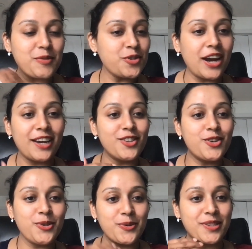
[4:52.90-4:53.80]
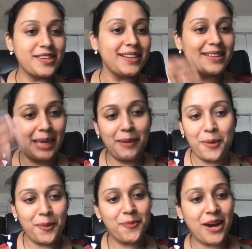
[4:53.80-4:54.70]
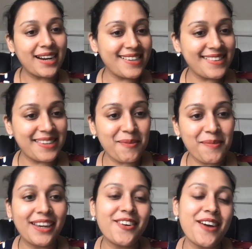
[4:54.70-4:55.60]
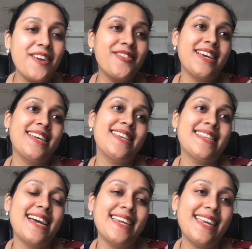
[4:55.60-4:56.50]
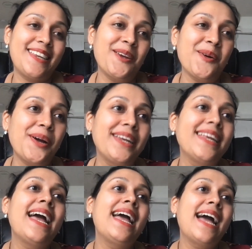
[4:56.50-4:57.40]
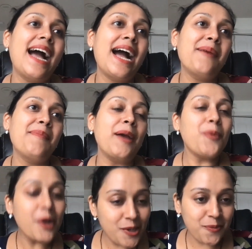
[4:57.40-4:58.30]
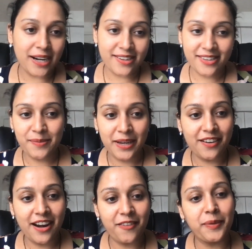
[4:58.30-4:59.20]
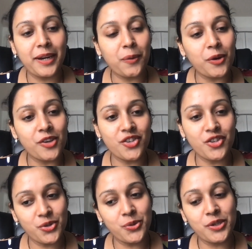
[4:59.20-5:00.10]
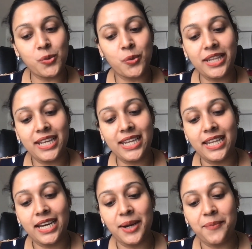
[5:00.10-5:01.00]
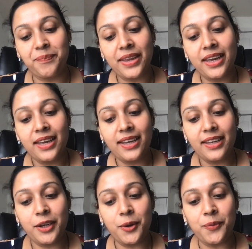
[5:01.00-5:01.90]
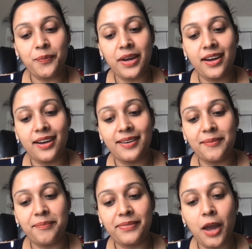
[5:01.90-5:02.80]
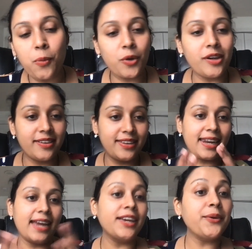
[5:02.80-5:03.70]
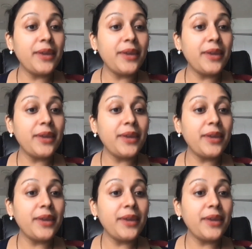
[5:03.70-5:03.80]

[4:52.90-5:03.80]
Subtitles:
trying to still keep on practicing my craft, I decided, you know what, I want to practice my craft, but I want to do it within, you know, a world that I